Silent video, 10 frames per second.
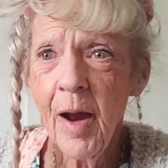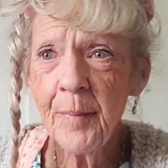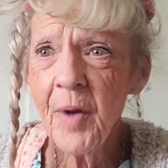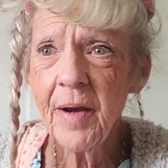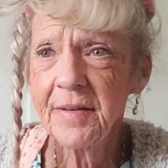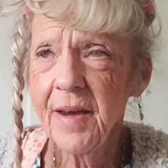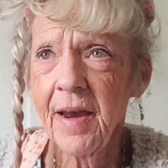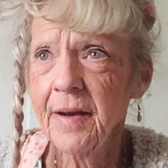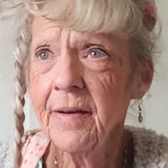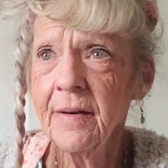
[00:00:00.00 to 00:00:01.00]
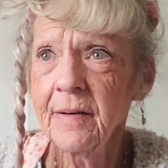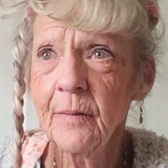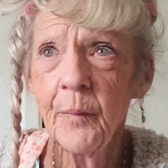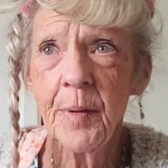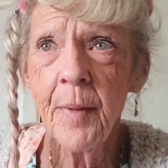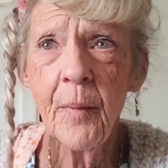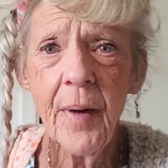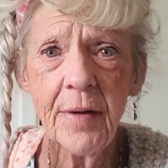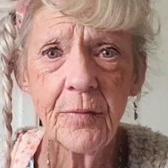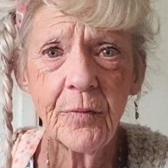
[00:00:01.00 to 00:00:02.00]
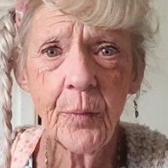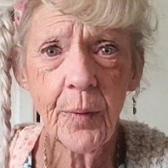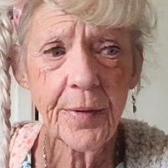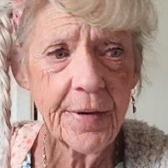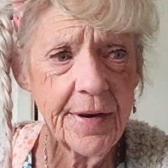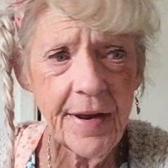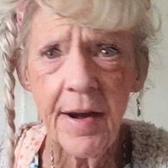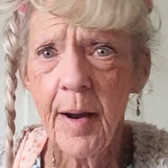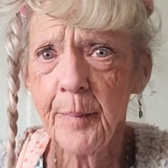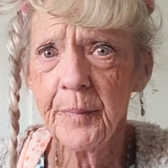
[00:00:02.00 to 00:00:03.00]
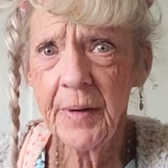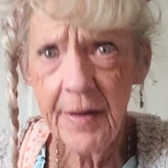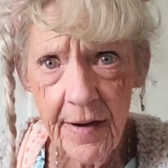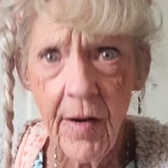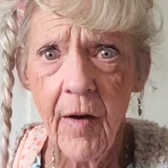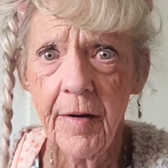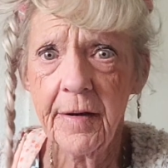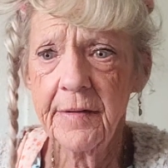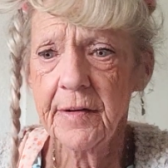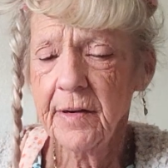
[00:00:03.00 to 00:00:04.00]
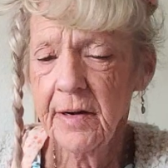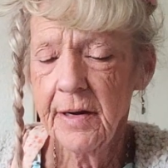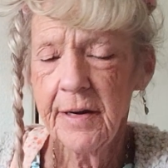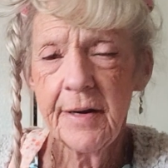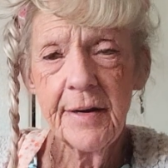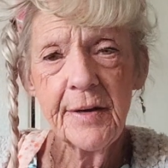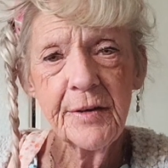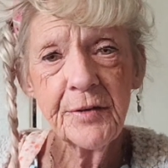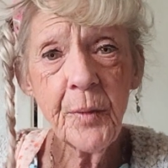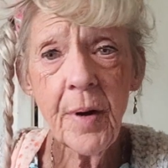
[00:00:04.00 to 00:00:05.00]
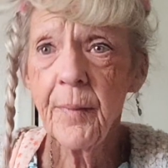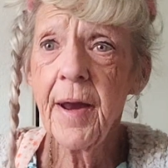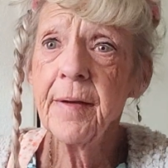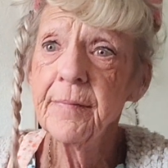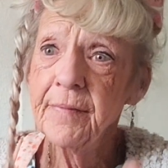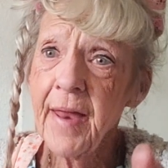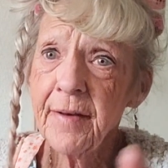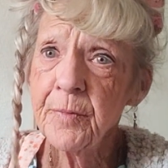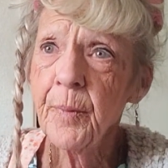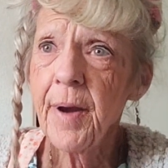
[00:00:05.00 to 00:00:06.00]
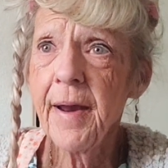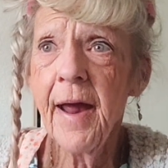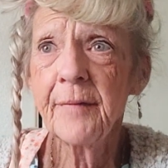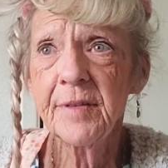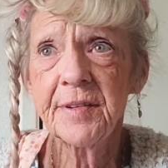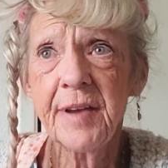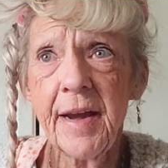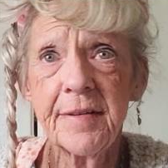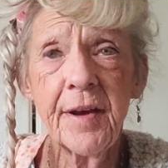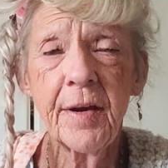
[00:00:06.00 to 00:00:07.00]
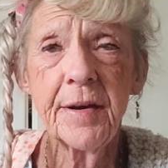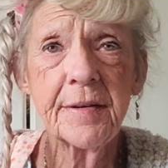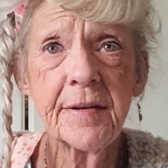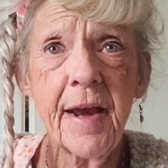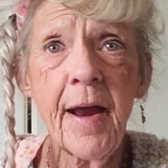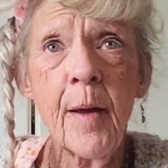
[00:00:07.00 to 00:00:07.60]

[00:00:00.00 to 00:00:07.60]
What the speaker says: I'm not dead. What am I waiting for? Get up. Get on it. So anyway, that's what I have to tell you today.